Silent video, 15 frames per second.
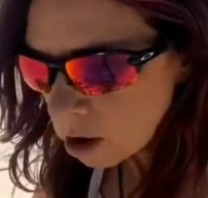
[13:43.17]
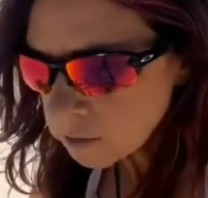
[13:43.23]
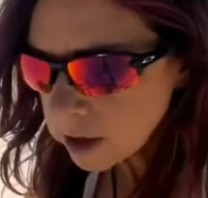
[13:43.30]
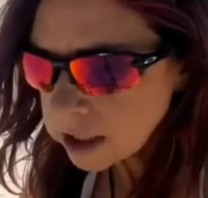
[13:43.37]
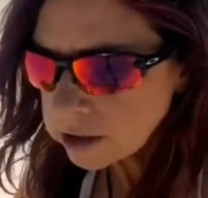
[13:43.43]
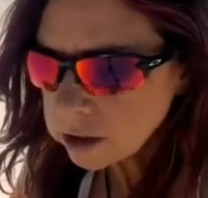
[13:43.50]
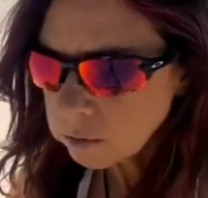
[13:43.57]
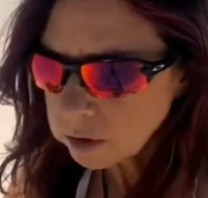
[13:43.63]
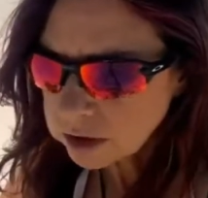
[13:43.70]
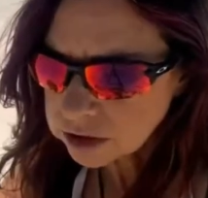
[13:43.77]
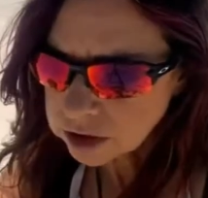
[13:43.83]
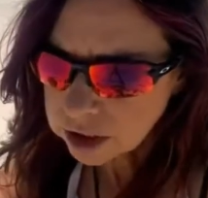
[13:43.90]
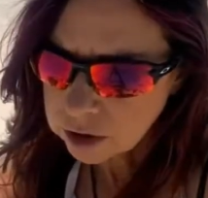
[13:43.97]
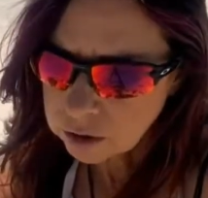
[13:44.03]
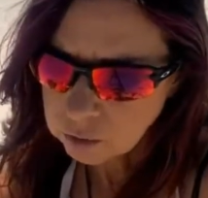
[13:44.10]
All right, so
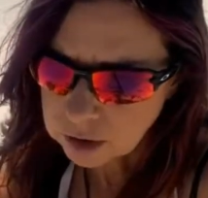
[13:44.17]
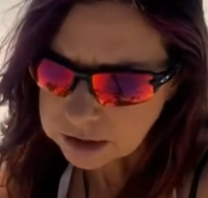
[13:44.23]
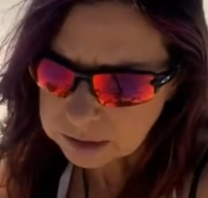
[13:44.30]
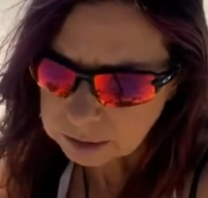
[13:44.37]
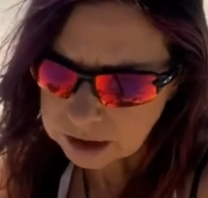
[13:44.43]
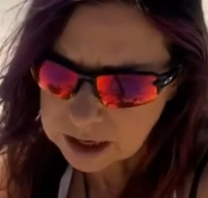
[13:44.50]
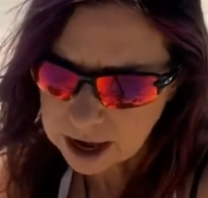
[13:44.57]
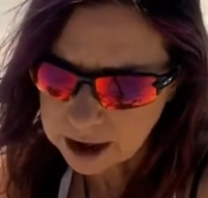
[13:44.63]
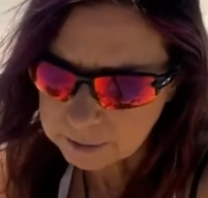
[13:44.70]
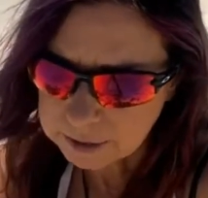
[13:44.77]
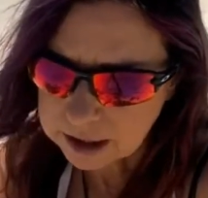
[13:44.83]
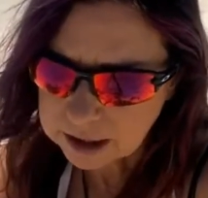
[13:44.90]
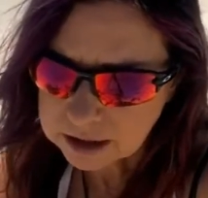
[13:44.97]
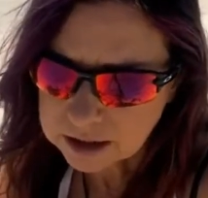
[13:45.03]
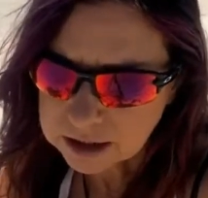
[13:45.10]
what's new? What's been
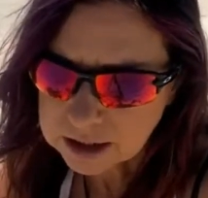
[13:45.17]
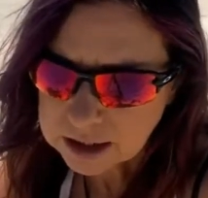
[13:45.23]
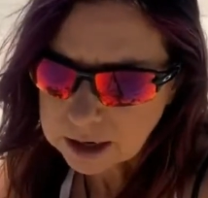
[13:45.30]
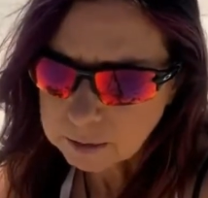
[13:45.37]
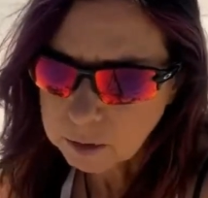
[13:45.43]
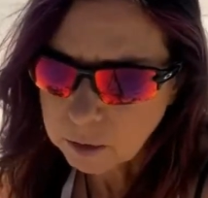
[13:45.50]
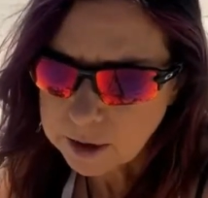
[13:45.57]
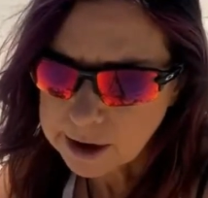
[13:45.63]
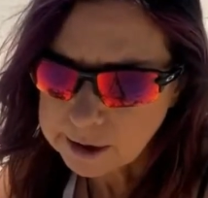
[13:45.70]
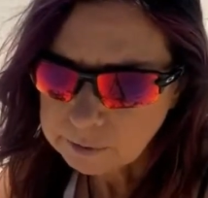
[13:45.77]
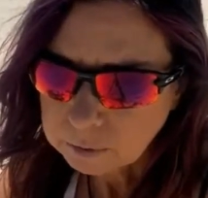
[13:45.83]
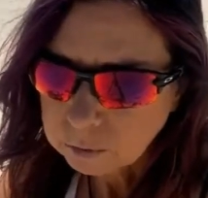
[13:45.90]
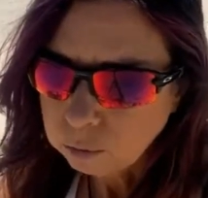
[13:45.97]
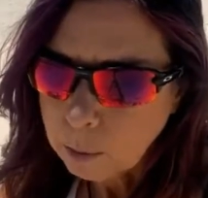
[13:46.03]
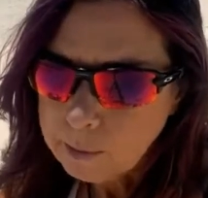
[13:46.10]
happening since I'm away?
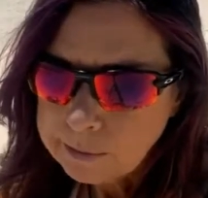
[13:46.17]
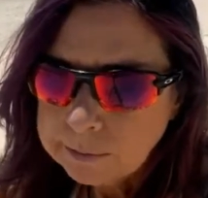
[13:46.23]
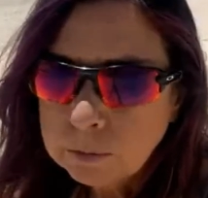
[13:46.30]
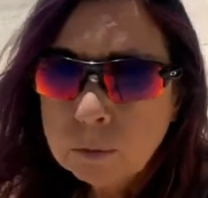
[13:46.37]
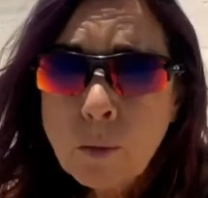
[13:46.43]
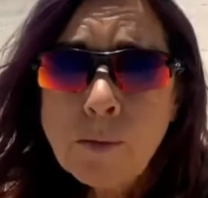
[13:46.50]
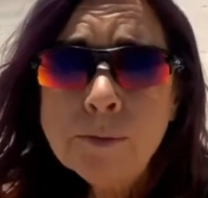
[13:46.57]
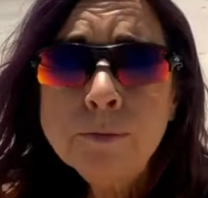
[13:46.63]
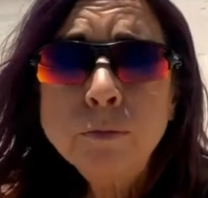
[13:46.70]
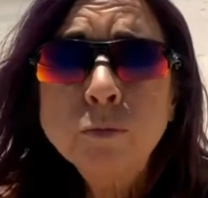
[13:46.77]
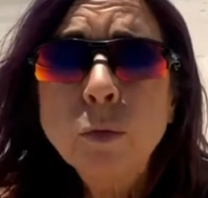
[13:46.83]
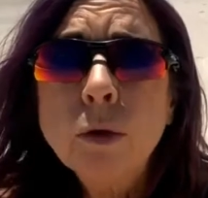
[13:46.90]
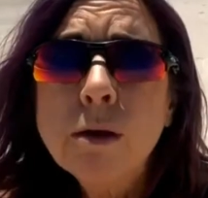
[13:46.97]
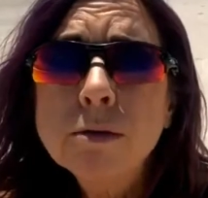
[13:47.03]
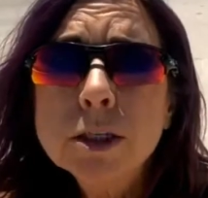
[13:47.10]

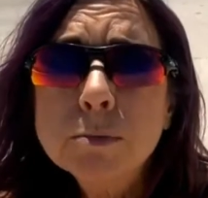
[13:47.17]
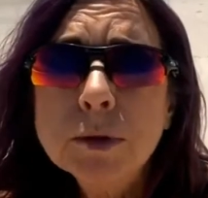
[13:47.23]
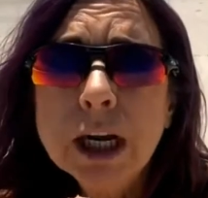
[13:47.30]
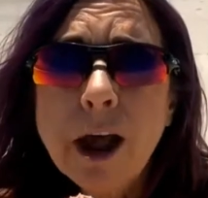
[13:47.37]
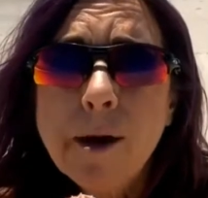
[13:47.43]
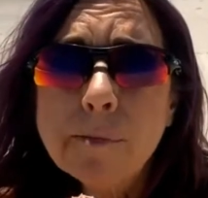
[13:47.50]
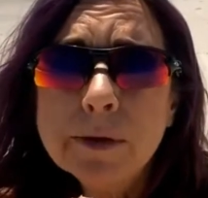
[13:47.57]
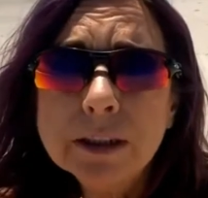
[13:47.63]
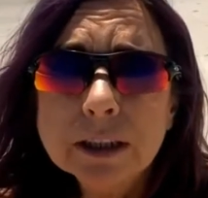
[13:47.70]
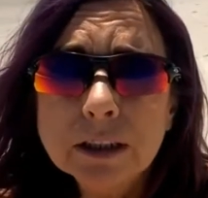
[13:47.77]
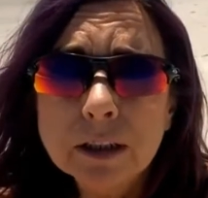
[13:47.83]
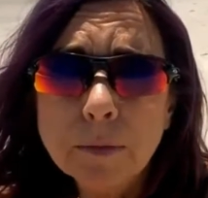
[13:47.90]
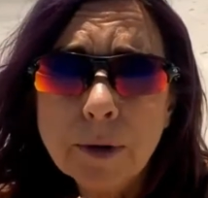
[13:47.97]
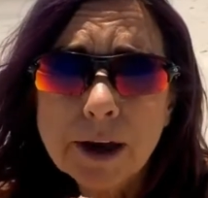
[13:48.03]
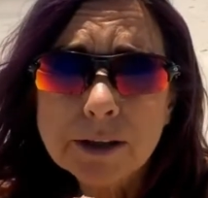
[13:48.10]
What's been happening
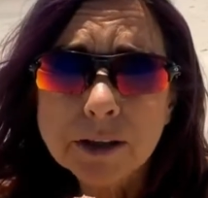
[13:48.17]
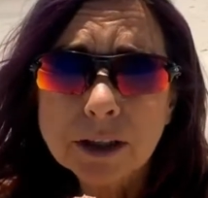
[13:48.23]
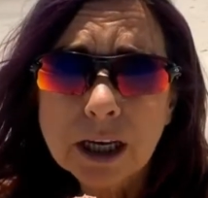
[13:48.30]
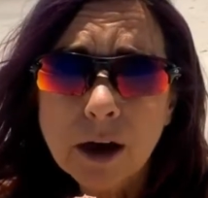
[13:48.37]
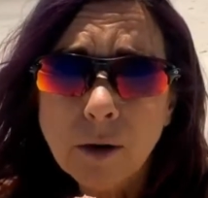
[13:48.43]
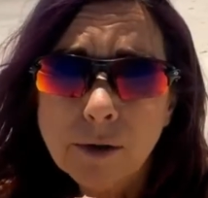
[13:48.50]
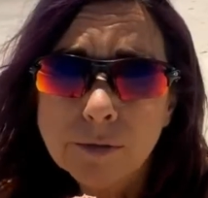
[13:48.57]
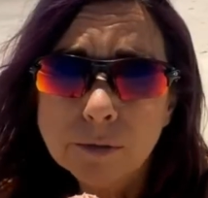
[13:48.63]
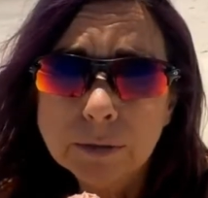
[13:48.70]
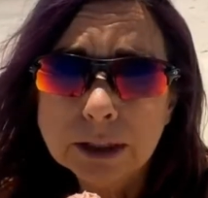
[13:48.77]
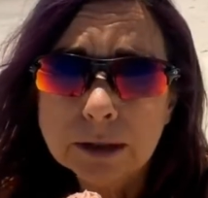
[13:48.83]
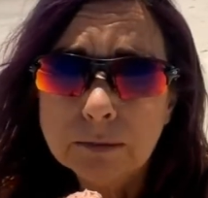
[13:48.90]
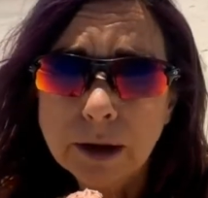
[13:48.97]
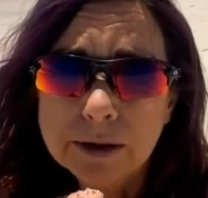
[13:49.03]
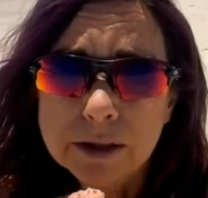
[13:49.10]
in the past however
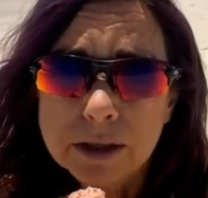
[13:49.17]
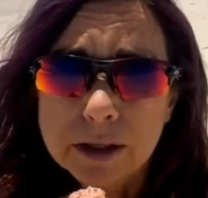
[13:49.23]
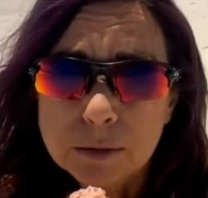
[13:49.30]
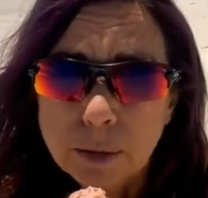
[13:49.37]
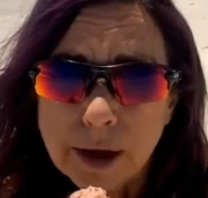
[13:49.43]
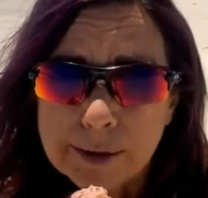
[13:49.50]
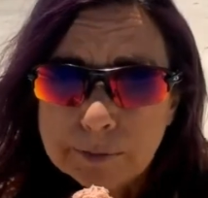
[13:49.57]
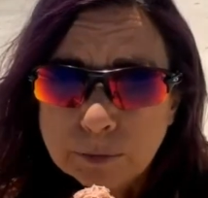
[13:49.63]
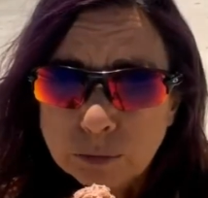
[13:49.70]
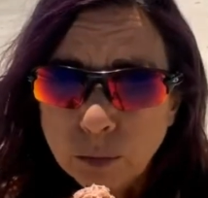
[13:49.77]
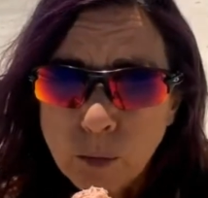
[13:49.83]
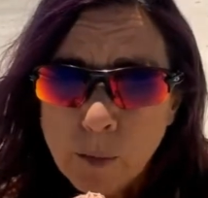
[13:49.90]
many months it's been?